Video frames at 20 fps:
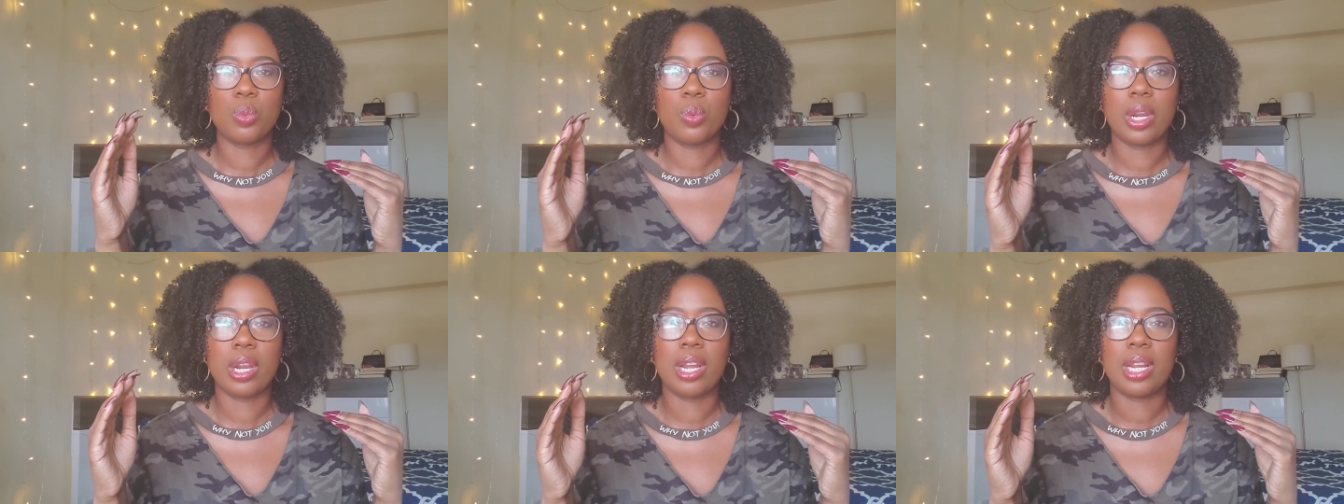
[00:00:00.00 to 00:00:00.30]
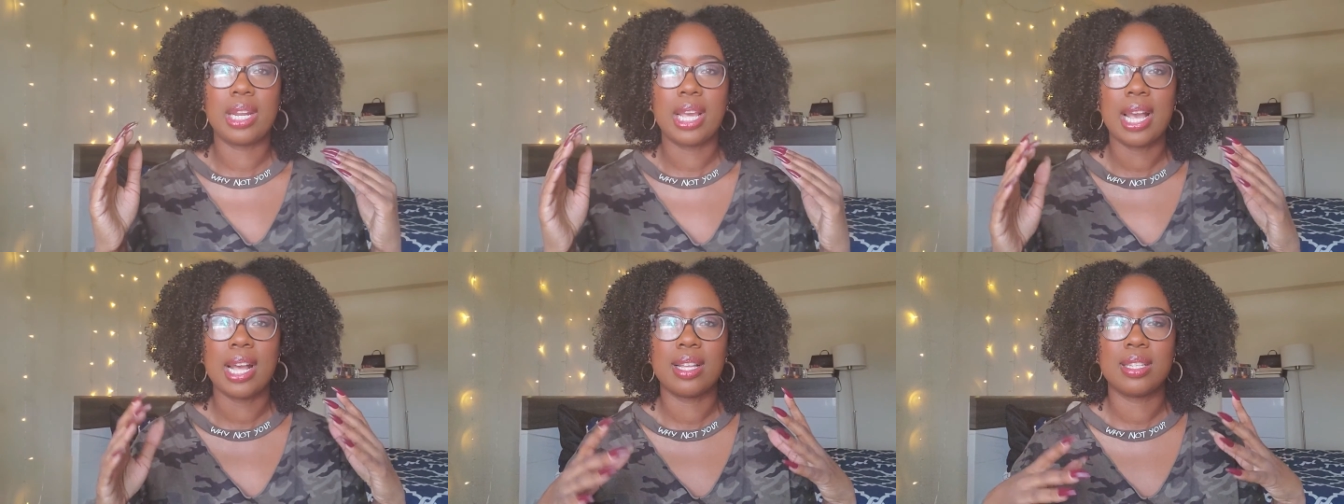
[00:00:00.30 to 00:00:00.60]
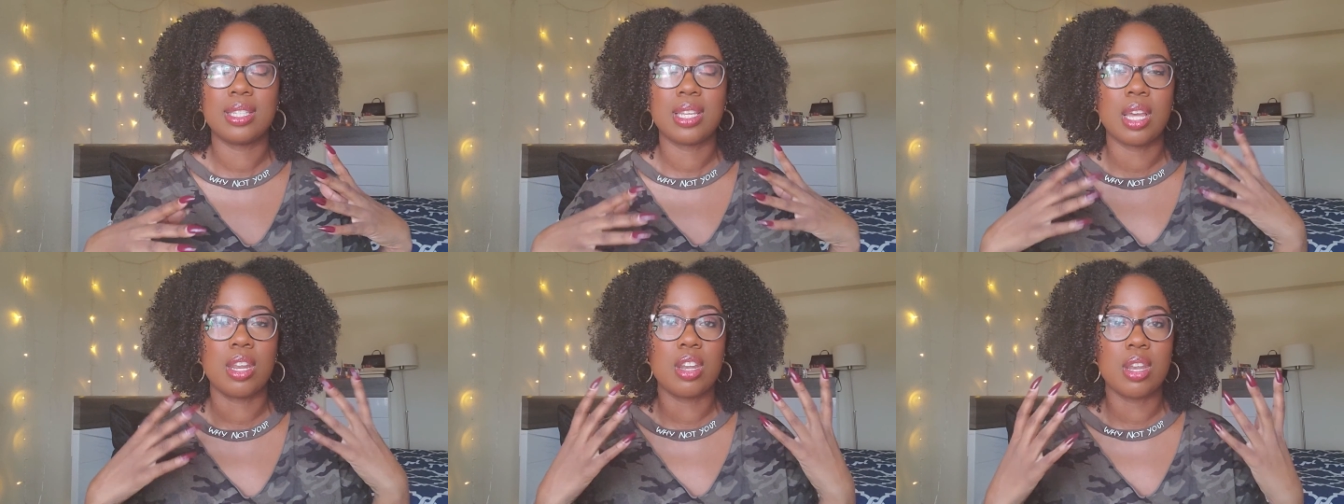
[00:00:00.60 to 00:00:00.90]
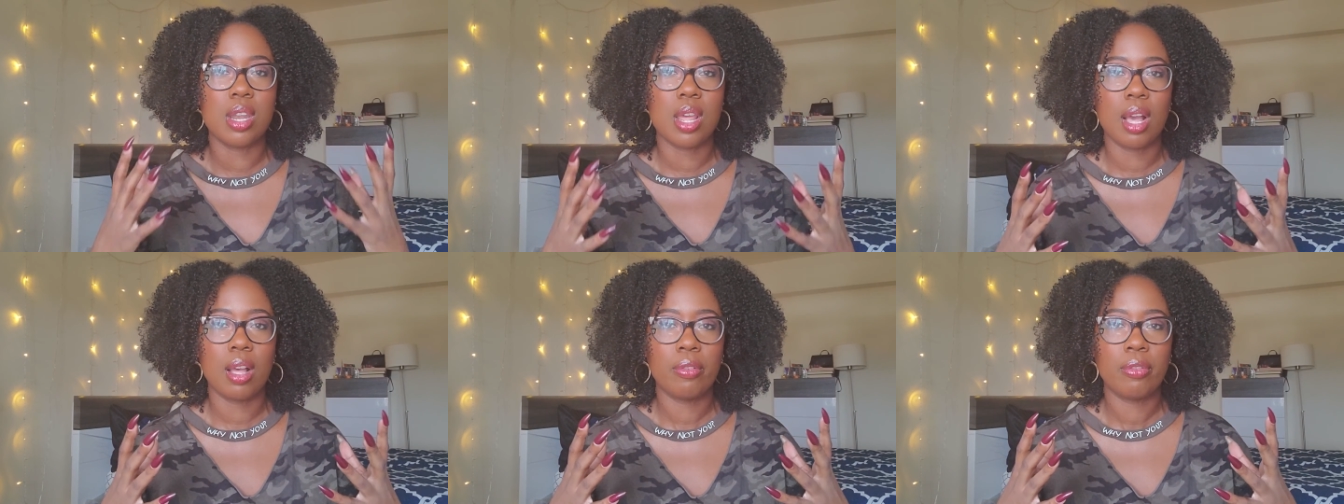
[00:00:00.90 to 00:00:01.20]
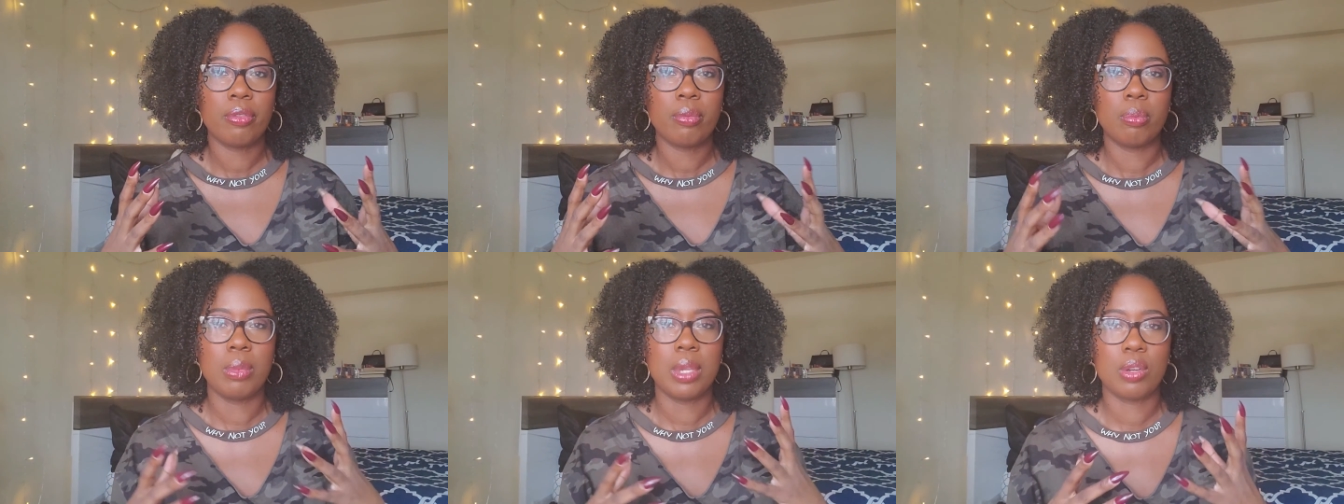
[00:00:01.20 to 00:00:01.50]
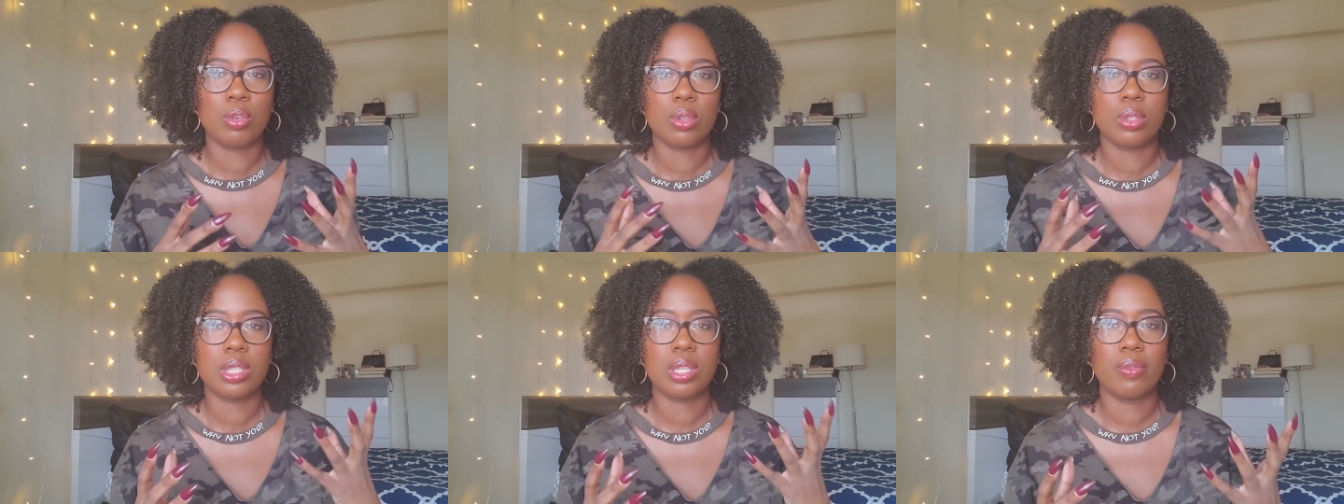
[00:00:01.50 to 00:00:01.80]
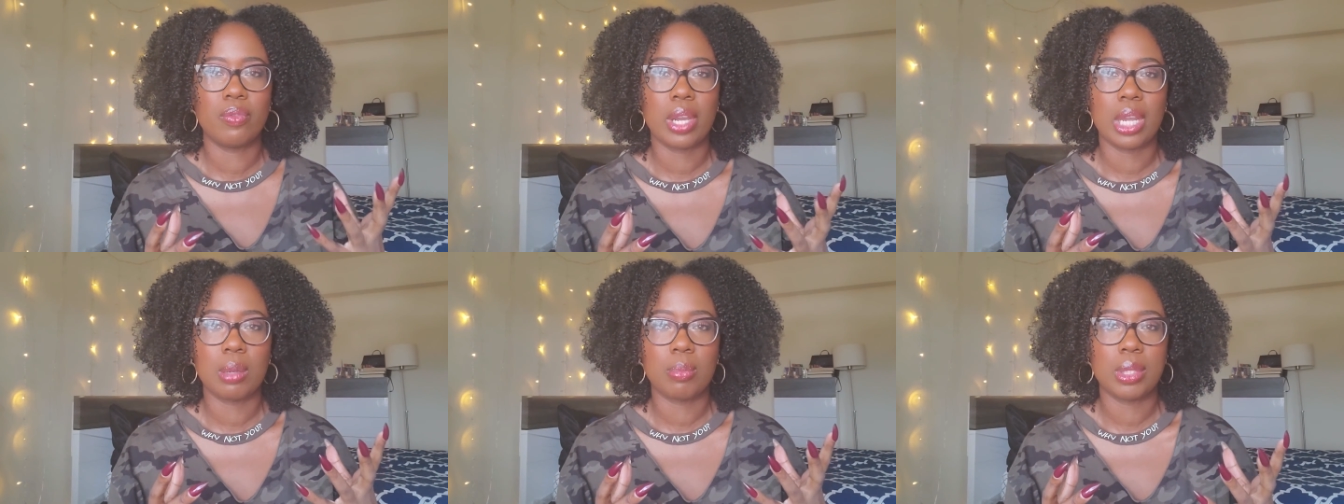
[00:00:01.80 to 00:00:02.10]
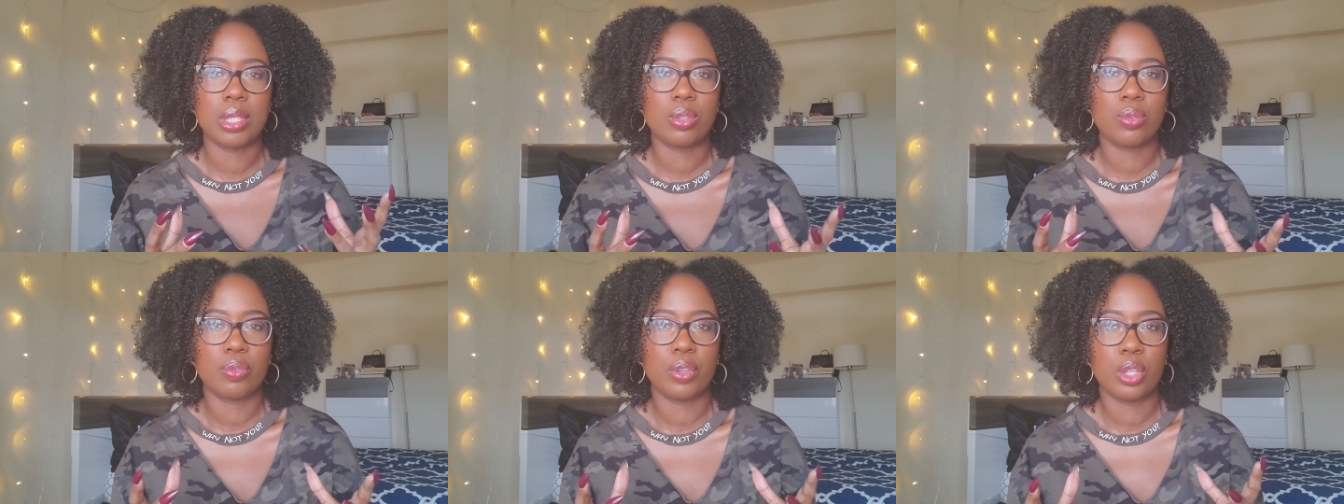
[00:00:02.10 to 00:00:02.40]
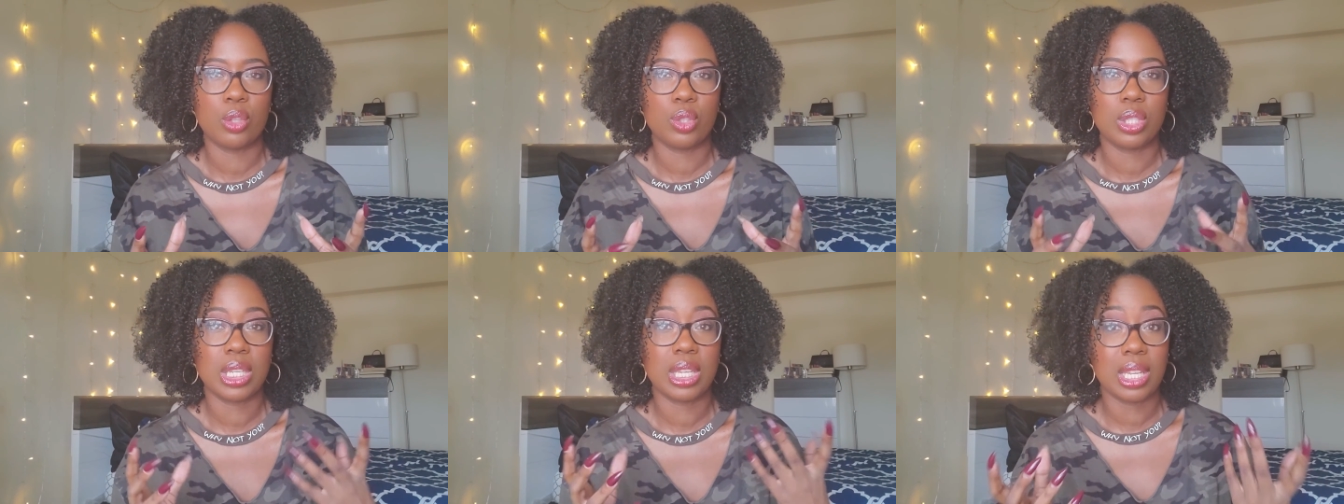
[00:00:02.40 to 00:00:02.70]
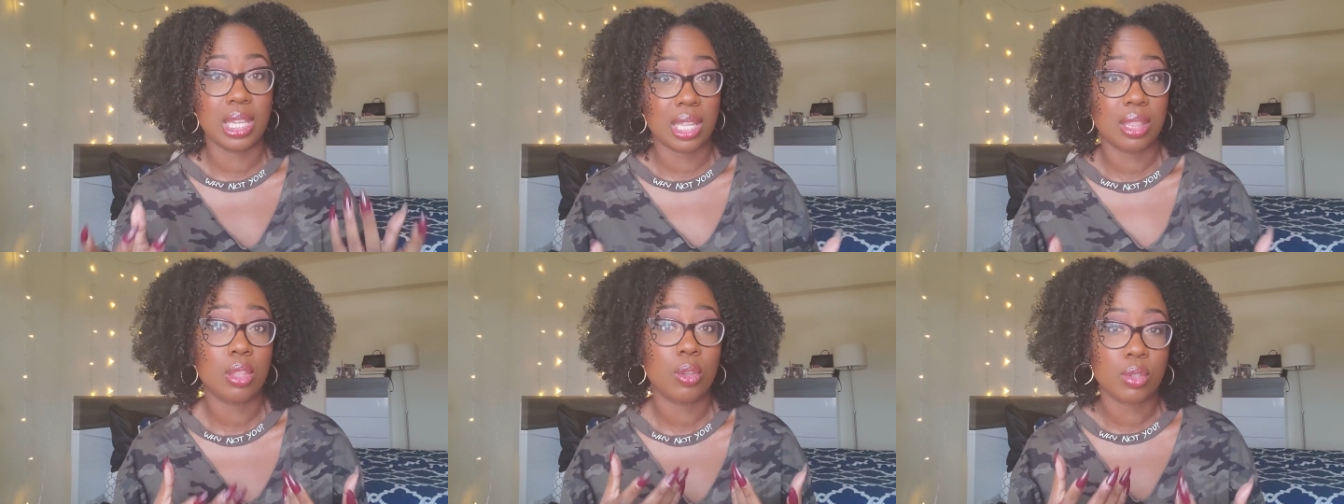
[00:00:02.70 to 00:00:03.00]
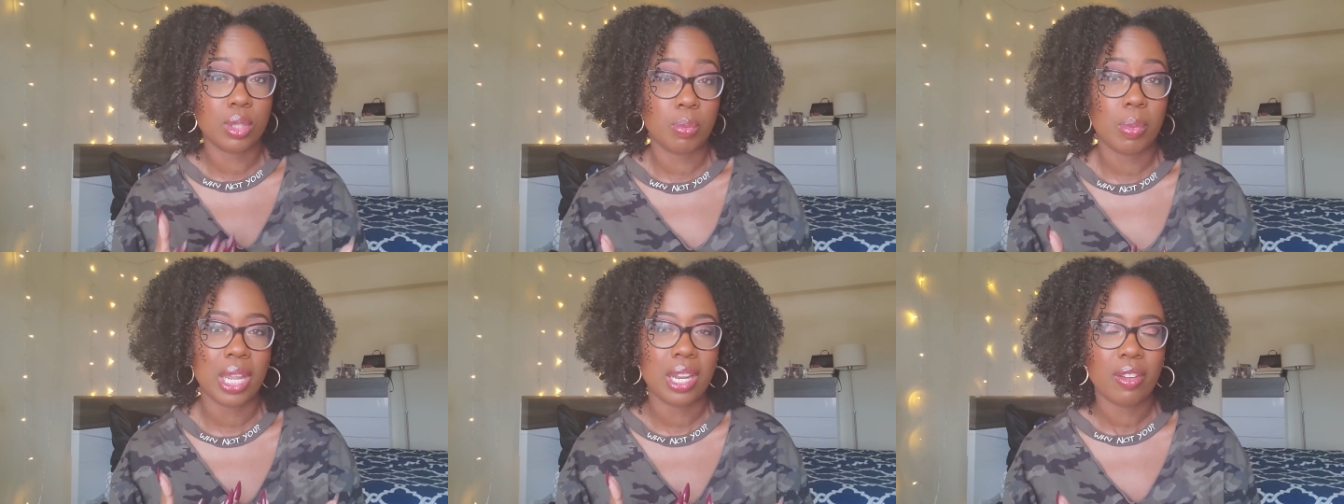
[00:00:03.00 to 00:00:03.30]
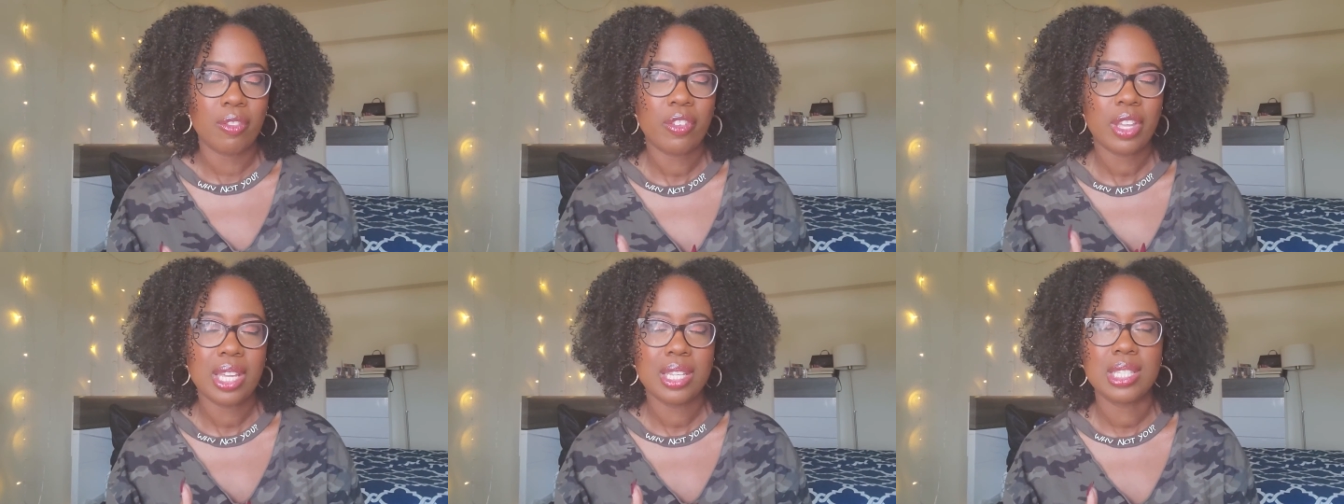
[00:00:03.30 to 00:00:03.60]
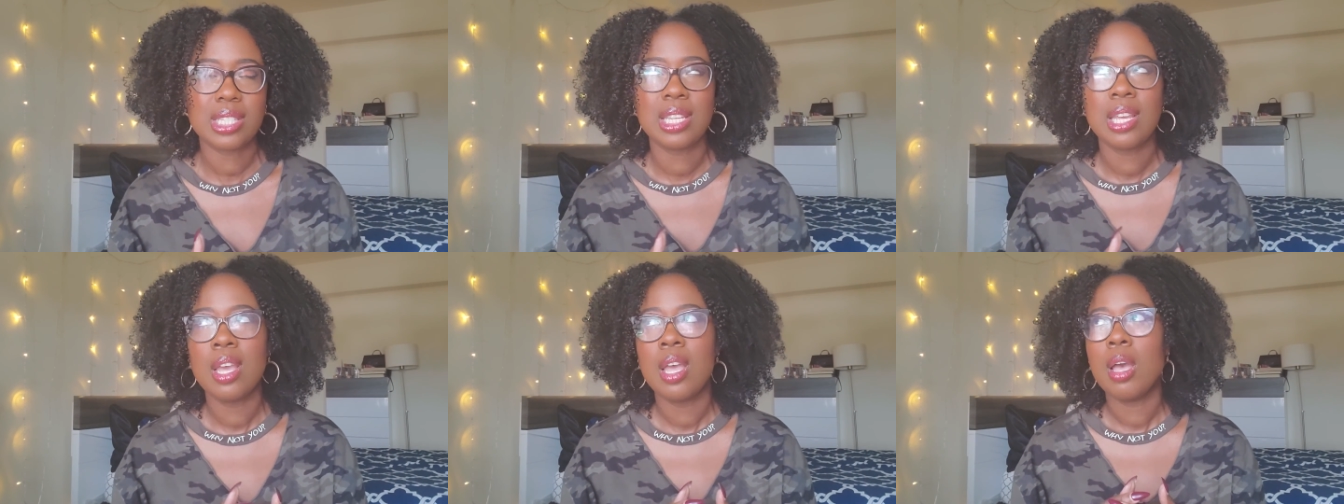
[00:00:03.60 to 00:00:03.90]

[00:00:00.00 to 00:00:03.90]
where it has enough minerals and vitamins for you to get those benefits,